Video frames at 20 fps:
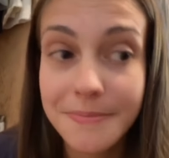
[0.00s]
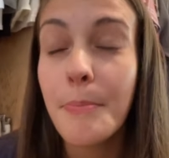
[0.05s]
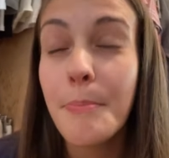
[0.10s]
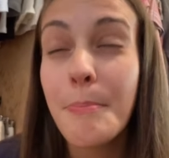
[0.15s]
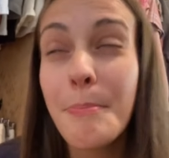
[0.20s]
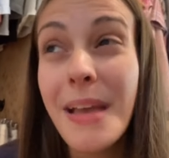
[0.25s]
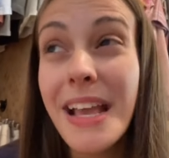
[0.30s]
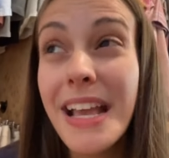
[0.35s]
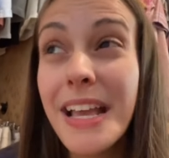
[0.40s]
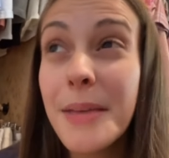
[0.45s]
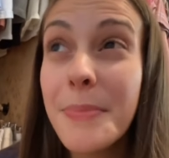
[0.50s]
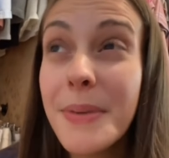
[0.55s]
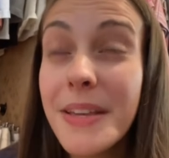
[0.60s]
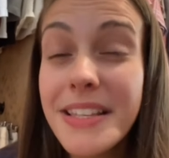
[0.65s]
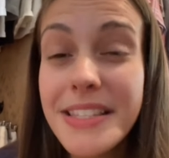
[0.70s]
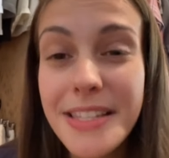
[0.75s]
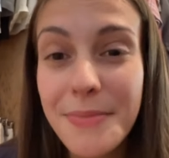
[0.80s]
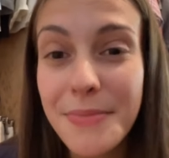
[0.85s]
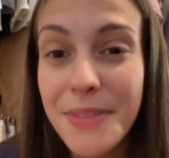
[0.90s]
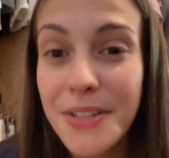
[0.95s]
Maybe
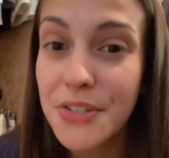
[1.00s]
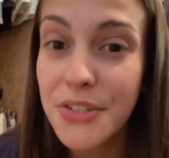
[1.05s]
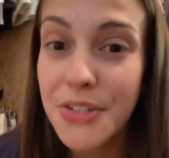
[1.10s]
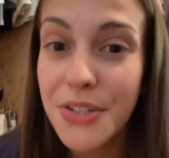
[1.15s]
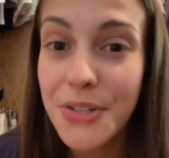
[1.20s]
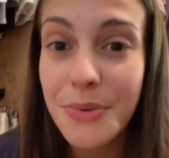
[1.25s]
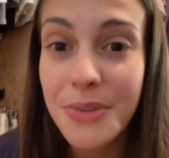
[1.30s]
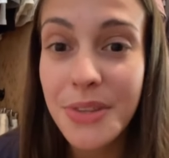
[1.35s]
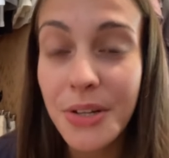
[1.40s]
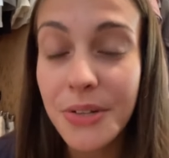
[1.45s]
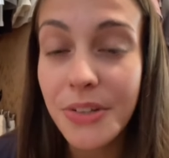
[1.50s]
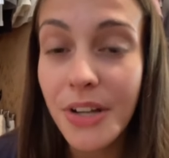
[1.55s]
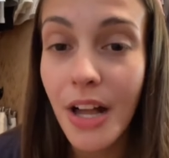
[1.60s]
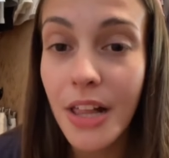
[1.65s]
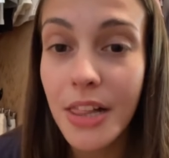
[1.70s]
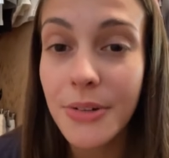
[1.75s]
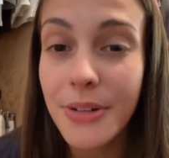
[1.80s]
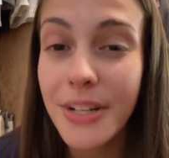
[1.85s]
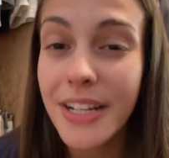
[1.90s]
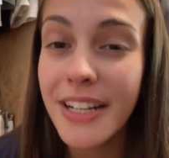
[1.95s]
something to do with their
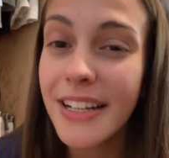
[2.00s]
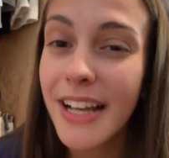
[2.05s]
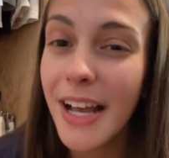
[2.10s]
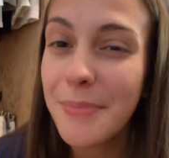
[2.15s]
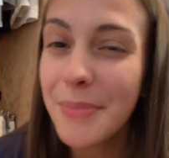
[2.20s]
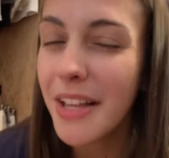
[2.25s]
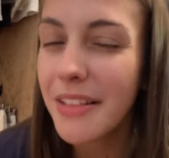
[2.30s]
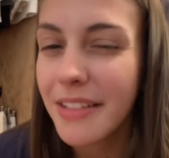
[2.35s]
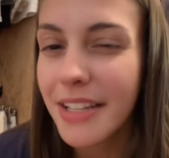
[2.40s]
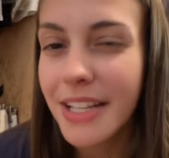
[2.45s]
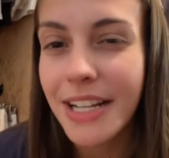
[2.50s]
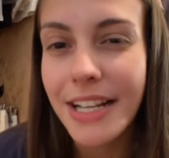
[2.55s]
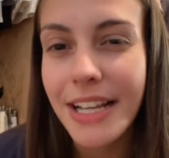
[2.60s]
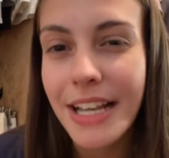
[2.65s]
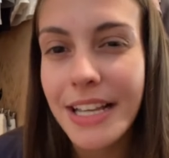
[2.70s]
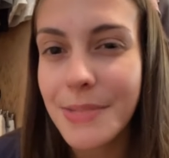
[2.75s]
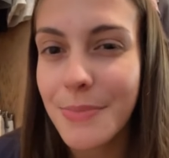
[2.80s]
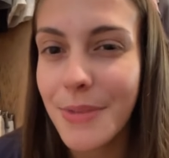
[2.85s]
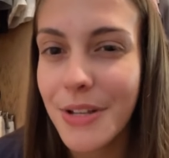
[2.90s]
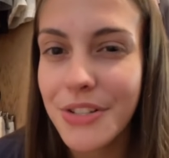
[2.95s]
coloring. I'm not leaning
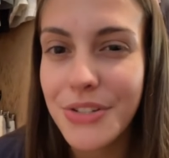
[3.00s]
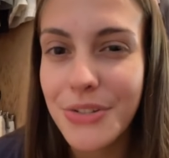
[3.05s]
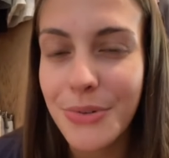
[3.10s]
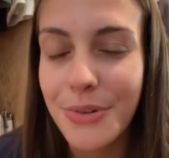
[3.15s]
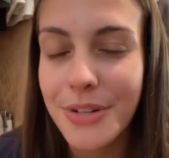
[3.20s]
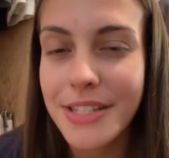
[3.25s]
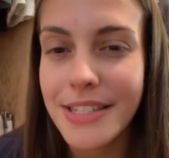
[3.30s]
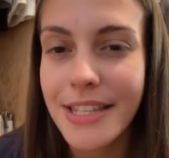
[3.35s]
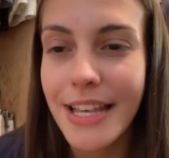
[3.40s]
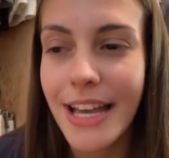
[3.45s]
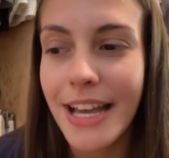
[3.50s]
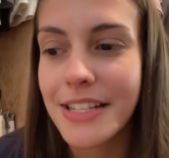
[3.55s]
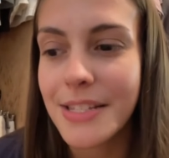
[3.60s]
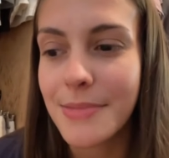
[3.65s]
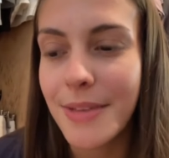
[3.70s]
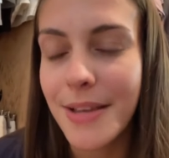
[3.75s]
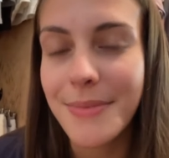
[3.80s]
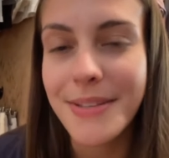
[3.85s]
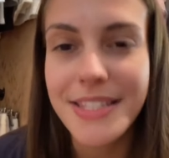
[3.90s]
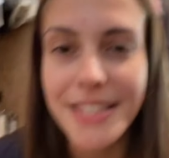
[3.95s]
as much towards that as
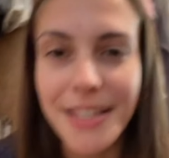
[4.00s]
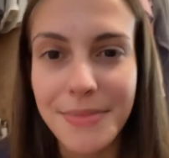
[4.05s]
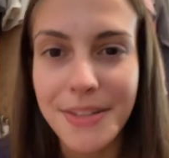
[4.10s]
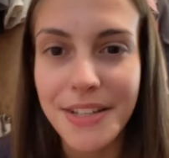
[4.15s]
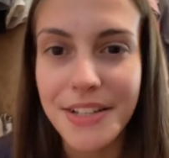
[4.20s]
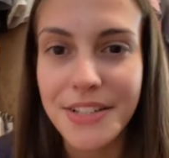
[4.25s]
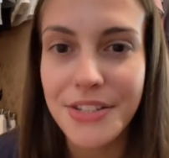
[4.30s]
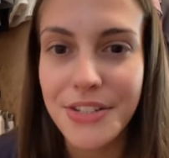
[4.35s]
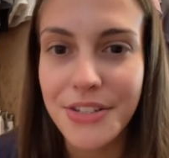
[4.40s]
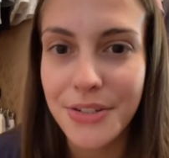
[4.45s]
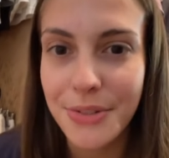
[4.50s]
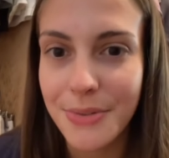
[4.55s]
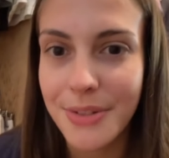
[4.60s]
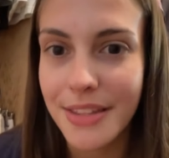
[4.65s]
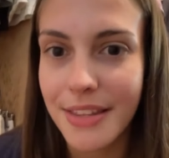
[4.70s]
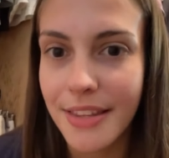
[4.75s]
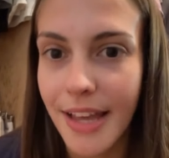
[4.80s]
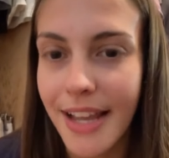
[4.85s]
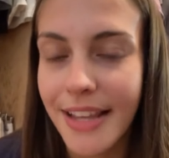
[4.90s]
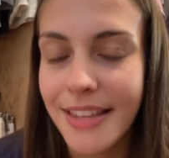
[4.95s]
maybe something to do
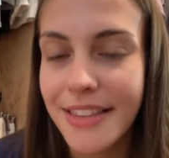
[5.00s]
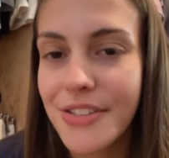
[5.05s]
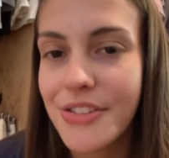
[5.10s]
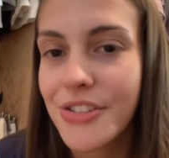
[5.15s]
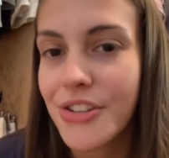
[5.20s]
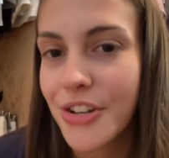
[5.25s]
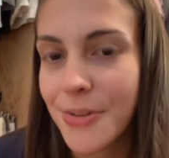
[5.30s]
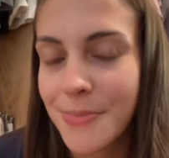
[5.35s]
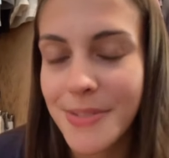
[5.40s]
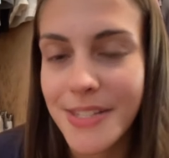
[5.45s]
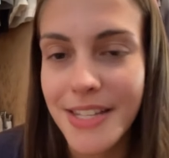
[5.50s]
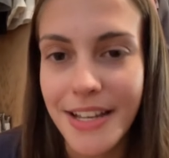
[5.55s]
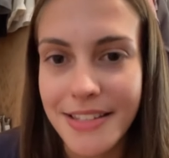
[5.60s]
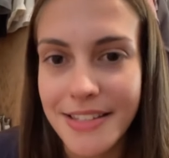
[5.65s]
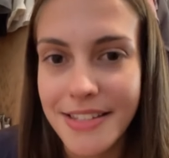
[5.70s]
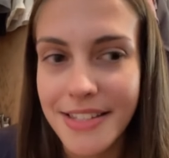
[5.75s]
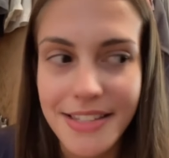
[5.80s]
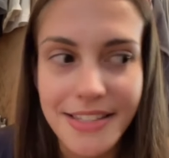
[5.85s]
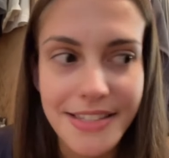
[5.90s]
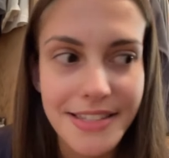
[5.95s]
with like the
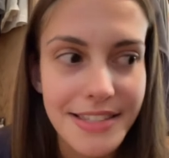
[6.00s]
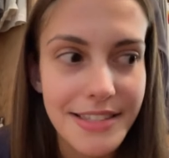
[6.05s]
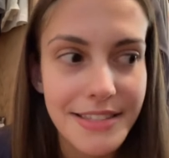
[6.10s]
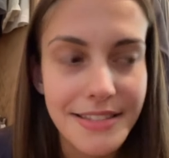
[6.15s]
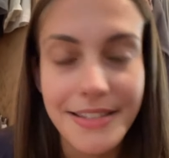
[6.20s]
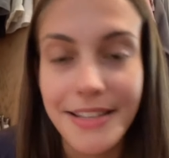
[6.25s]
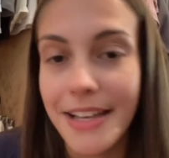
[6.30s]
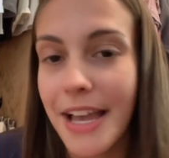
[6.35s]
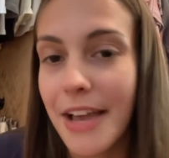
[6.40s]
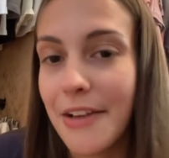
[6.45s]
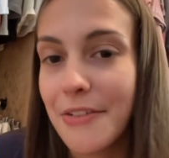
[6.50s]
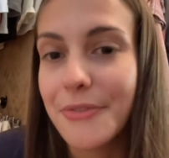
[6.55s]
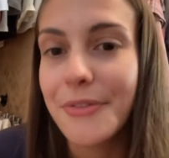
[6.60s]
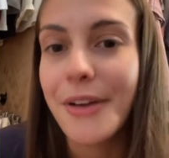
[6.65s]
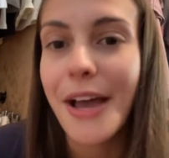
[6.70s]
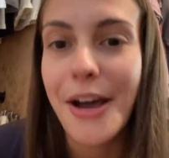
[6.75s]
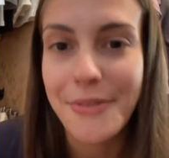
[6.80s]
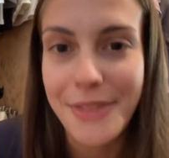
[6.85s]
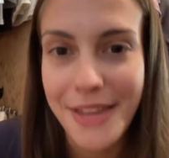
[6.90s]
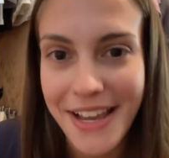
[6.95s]
circumstances of
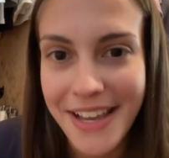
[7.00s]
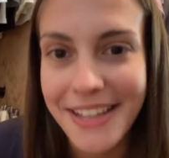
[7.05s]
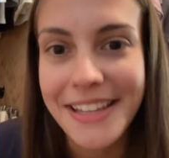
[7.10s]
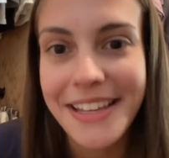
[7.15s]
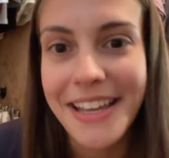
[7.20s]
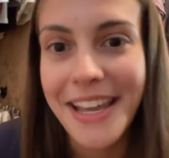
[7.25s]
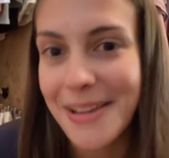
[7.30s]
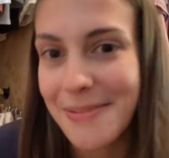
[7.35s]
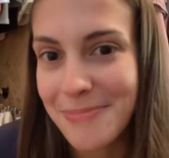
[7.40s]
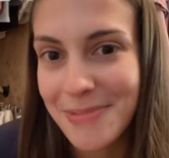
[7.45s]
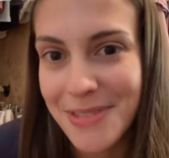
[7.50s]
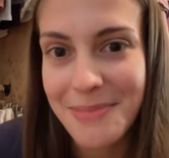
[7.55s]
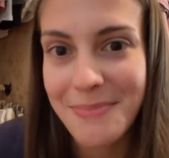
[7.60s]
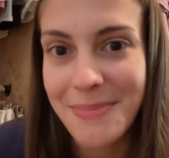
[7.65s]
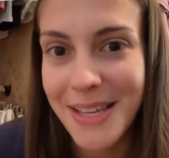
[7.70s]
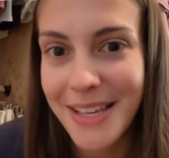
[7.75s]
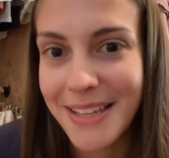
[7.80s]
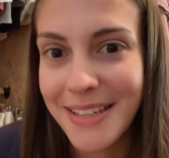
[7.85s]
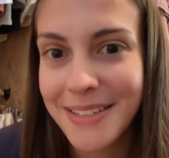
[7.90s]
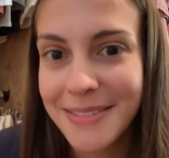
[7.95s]
how they came to
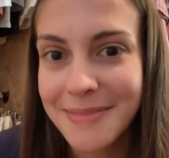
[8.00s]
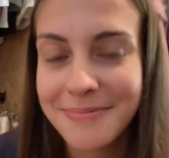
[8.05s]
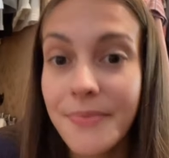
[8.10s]
me.